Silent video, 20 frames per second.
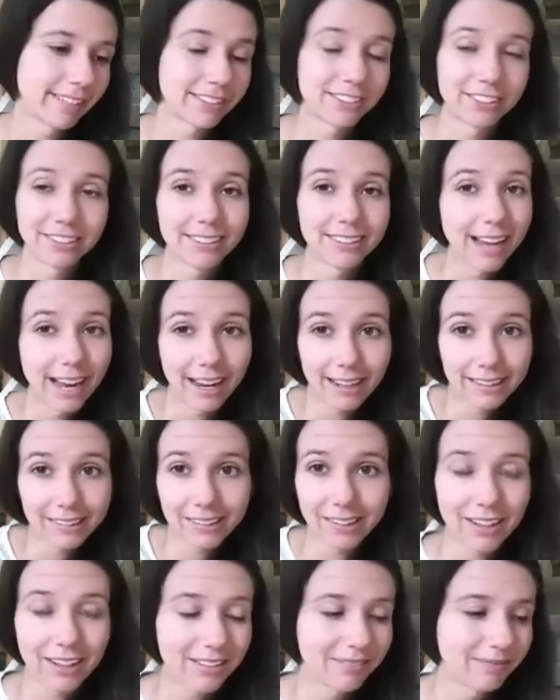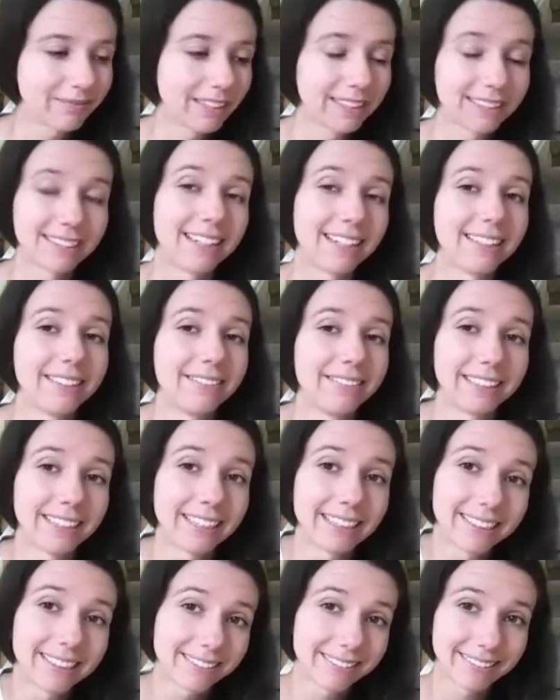That's just tax law. That's not even
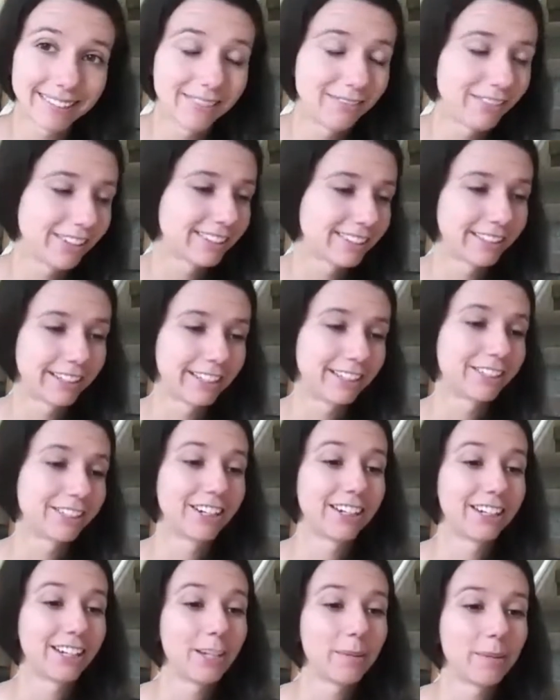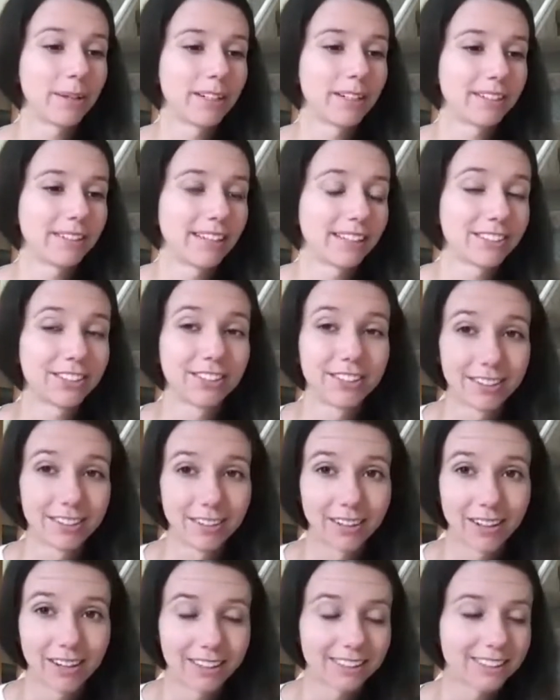like investigation on anybody. That's just
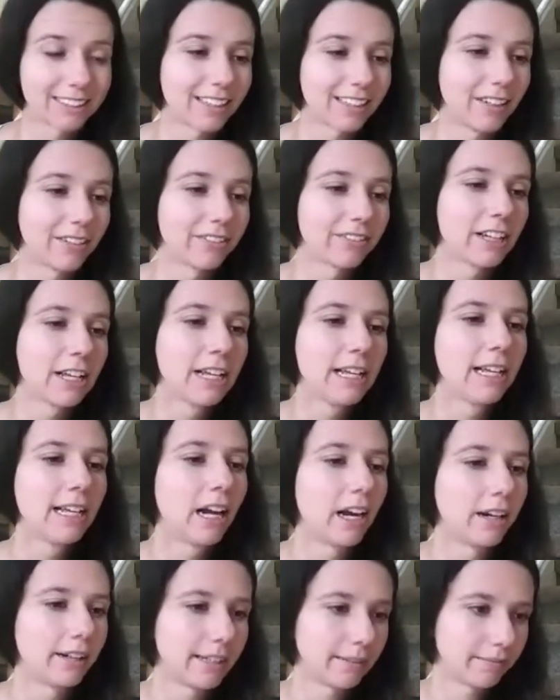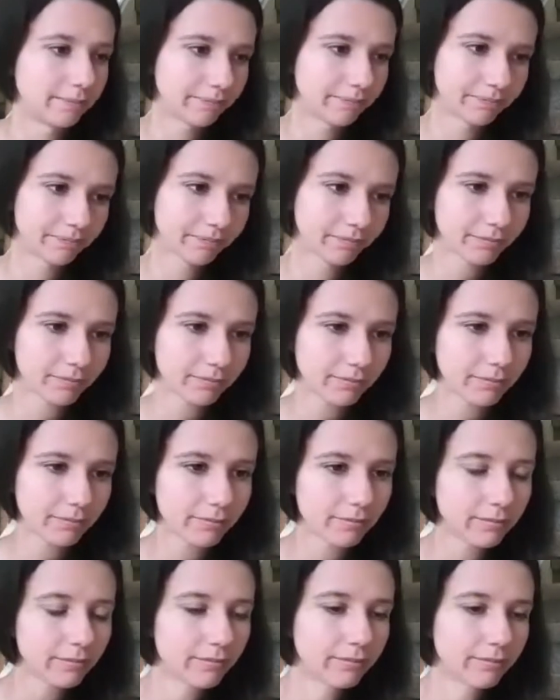the law itself. All right.
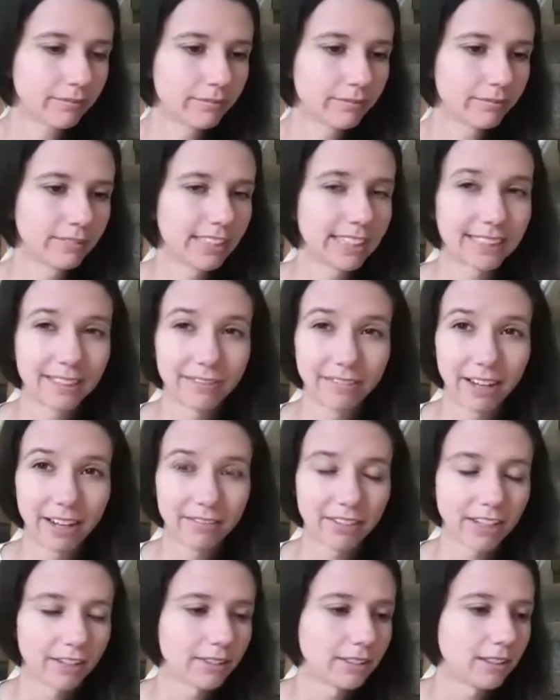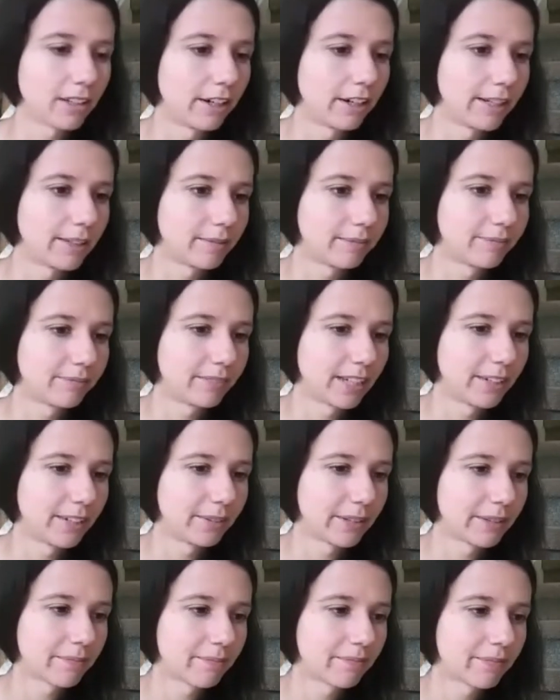65,000? All right.
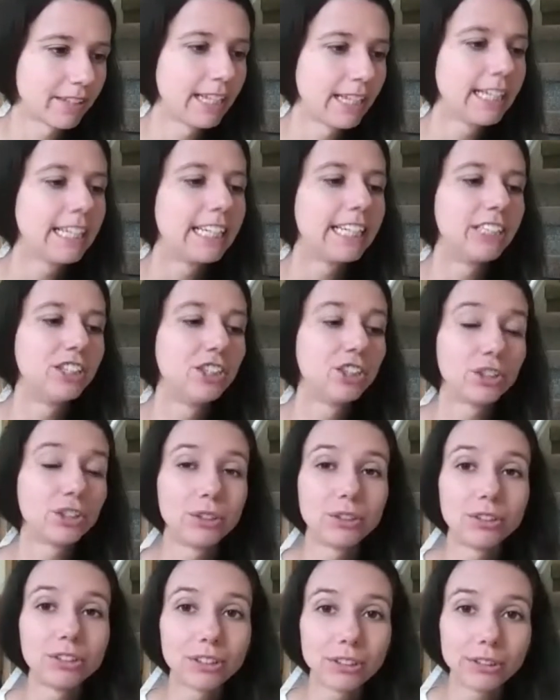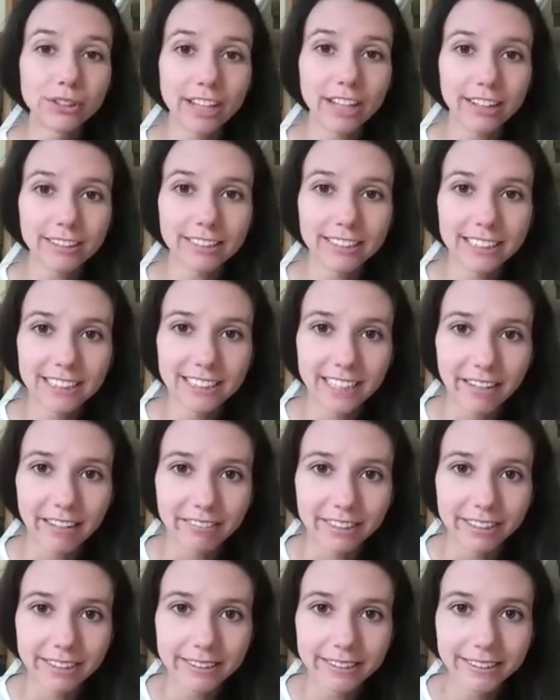Anyway. In June
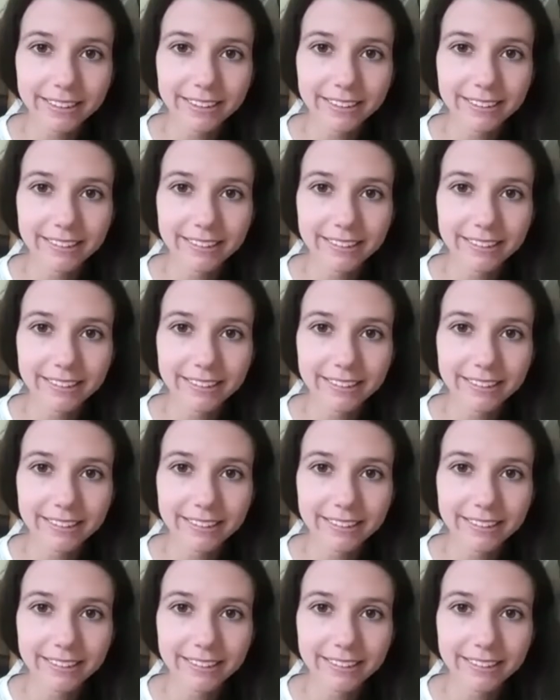2011,